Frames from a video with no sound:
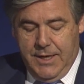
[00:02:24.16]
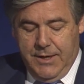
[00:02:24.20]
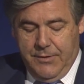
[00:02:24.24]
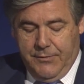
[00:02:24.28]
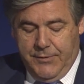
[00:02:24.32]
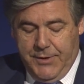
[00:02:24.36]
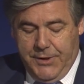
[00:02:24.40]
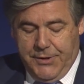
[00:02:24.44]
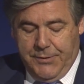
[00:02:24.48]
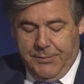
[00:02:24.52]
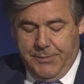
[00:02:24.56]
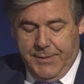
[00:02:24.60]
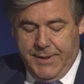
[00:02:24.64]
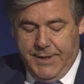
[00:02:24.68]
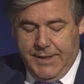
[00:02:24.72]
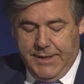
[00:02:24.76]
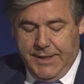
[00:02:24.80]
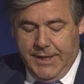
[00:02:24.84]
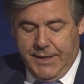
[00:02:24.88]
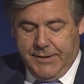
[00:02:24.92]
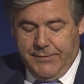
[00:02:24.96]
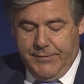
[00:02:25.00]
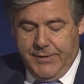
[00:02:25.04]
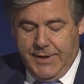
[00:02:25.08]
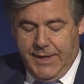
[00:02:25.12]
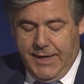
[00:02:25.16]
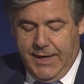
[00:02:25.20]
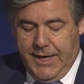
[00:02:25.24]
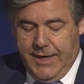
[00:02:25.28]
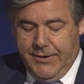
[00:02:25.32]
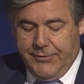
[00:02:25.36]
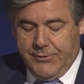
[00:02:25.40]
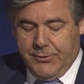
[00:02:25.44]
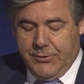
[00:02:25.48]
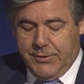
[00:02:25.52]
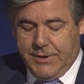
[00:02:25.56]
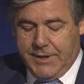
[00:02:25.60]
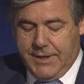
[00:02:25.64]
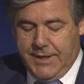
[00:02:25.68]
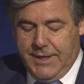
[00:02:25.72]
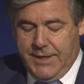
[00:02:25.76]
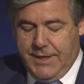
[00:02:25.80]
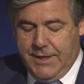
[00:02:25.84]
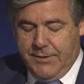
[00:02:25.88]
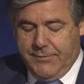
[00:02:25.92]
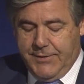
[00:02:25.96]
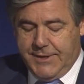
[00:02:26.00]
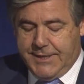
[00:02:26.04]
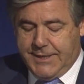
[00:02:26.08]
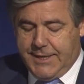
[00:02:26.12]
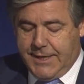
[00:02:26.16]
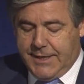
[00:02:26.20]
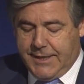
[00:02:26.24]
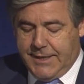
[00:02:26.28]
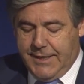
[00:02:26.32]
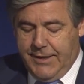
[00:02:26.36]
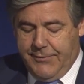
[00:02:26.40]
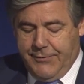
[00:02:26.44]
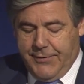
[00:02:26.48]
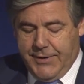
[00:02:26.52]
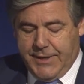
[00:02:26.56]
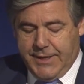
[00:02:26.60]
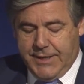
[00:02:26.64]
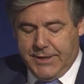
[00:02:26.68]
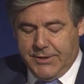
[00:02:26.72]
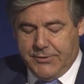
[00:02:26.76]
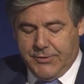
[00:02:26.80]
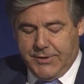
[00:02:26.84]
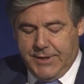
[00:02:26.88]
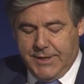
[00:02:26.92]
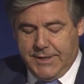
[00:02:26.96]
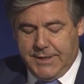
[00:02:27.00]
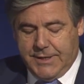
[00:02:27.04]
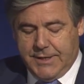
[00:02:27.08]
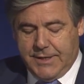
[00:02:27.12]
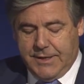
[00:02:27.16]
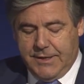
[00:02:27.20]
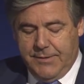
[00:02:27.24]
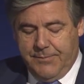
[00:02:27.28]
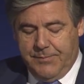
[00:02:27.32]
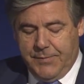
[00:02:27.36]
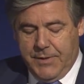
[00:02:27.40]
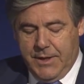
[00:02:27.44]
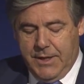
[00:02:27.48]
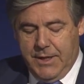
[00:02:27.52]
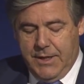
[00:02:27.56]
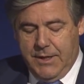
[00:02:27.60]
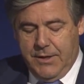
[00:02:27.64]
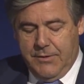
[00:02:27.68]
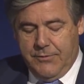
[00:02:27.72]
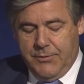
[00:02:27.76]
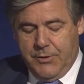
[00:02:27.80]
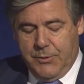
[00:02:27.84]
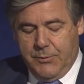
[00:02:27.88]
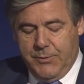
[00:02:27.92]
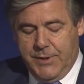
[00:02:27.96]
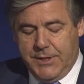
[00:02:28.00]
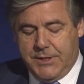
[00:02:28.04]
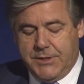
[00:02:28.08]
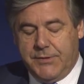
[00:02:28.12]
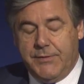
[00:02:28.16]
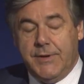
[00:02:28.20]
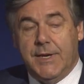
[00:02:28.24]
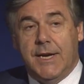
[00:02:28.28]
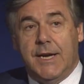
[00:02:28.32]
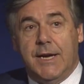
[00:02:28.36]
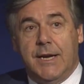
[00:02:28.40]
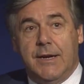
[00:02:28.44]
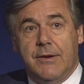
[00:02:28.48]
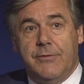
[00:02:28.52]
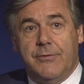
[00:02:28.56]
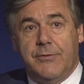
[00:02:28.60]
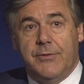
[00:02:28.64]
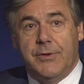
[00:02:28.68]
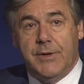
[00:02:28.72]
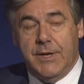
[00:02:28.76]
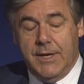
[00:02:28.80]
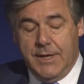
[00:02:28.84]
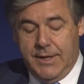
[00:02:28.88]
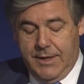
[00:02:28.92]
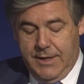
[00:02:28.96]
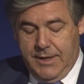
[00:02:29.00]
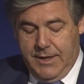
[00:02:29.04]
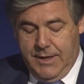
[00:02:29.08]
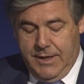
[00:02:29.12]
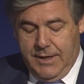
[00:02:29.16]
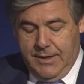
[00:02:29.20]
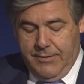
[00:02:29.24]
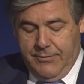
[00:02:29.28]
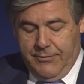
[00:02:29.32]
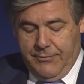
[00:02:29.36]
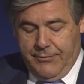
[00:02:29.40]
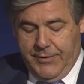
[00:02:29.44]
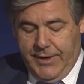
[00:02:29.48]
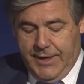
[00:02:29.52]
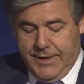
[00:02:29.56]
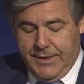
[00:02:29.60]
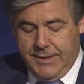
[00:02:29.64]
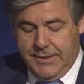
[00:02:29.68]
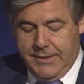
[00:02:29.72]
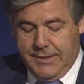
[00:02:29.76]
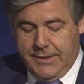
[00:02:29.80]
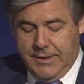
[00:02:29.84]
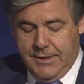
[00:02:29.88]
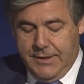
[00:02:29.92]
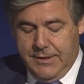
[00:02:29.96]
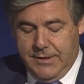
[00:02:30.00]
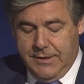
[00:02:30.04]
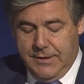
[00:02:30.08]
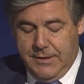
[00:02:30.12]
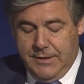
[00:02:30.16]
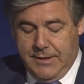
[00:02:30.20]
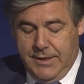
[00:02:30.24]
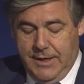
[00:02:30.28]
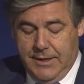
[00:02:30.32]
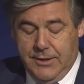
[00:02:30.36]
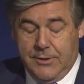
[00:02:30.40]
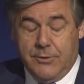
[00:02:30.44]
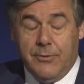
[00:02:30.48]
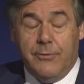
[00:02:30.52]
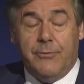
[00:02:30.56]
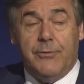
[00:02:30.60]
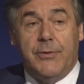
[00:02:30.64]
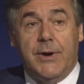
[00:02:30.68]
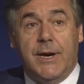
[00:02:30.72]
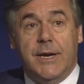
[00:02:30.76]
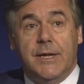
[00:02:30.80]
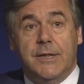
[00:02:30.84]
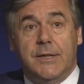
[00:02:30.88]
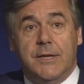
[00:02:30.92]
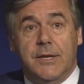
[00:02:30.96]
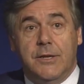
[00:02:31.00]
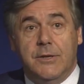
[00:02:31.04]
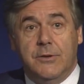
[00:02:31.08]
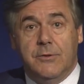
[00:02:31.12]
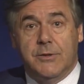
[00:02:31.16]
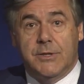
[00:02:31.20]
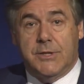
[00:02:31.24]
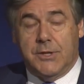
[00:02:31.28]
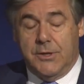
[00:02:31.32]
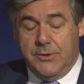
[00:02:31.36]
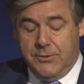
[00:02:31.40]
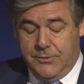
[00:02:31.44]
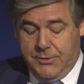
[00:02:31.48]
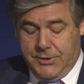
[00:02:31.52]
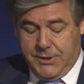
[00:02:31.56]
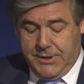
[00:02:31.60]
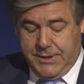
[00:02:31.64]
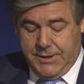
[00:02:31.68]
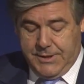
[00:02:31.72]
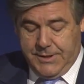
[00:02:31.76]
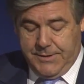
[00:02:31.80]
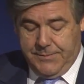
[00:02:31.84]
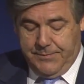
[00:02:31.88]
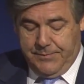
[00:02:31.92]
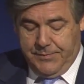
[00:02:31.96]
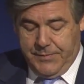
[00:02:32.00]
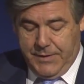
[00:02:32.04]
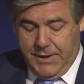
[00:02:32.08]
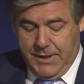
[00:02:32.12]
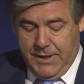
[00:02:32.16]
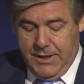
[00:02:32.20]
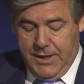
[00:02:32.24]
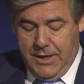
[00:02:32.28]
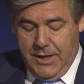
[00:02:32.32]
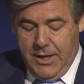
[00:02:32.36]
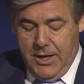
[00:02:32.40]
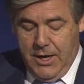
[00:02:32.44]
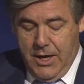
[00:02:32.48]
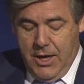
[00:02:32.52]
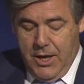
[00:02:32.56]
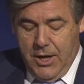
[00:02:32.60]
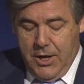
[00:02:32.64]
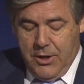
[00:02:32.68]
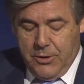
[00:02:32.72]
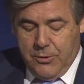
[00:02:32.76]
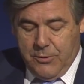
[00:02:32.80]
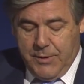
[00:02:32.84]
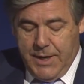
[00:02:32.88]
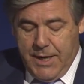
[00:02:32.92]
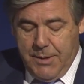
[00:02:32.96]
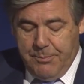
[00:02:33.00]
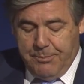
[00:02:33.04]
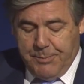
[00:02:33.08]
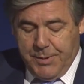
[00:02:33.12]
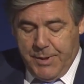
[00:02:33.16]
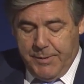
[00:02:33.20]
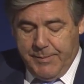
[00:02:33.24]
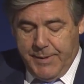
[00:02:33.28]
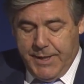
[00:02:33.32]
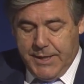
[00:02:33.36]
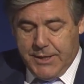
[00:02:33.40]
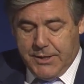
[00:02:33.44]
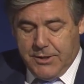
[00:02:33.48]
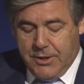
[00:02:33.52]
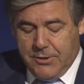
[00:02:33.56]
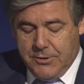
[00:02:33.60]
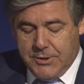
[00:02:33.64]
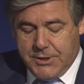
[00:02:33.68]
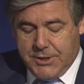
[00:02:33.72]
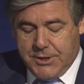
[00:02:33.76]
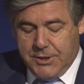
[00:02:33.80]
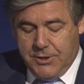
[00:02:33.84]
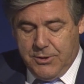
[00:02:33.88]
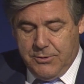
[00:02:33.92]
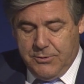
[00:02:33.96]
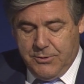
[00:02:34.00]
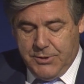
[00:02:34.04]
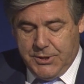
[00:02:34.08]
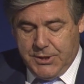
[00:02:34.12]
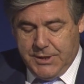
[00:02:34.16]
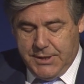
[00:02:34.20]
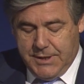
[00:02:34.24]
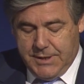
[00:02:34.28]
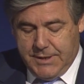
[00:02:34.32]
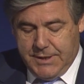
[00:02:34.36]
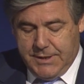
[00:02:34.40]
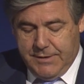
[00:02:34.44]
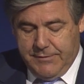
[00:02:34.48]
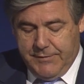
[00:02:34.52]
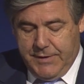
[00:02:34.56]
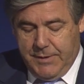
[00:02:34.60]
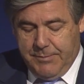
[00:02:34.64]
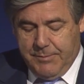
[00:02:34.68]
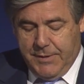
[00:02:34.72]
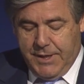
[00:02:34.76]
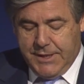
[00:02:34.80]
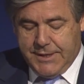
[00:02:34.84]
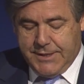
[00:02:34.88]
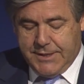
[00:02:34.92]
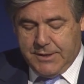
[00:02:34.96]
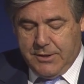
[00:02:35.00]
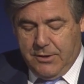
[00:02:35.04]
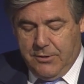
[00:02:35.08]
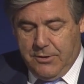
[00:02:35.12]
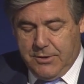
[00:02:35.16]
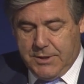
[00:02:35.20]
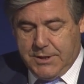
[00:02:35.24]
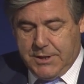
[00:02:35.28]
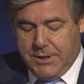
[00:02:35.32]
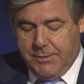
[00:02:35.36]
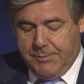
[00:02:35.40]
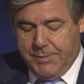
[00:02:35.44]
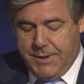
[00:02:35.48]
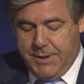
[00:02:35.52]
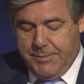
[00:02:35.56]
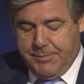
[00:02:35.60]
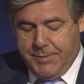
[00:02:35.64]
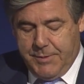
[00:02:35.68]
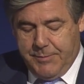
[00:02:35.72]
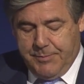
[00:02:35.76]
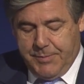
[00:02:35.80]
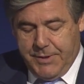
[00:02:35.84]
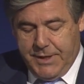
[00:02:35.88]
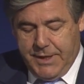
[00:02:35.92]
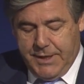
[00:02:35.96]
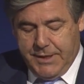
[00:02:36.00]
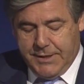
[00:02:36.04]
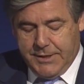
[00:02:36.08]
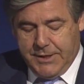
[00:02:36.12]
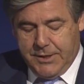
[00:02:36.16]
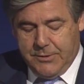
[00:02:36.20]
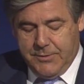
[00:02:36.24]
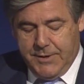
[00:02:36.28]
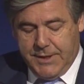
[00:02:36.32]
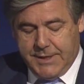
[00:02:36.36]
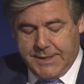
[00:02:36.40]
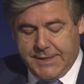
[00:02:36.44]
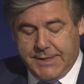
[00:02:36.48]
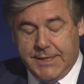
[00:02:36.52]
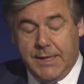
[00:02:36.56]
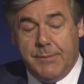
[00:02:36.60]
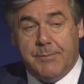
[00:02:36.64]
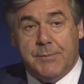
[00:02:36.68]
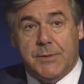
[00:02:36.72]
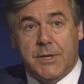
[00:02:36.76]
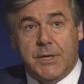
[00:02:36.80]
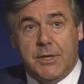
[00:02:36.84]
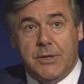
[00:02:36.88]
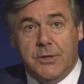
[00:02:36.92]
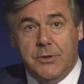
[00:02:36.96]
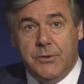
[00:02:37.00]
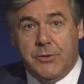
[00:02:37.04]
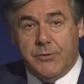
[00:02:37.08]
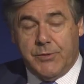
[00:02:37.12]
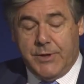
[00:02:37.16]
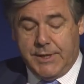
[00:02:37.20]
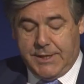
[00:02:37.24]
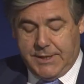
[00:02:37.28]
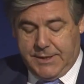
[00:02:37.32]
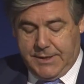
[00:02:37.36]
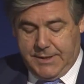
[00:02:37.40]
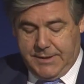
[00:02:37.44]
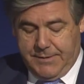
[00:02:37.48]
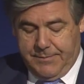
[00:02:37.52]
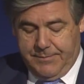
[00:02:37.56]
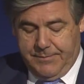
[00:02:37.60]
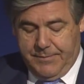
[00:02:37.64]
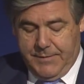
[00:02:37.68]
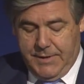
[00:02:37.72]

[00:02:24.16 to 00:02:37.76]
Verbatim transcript: with me that we have to deal with significant risk for which we have find and to find new solutions. To implement those solutions, we must also be prepared to accept new risks.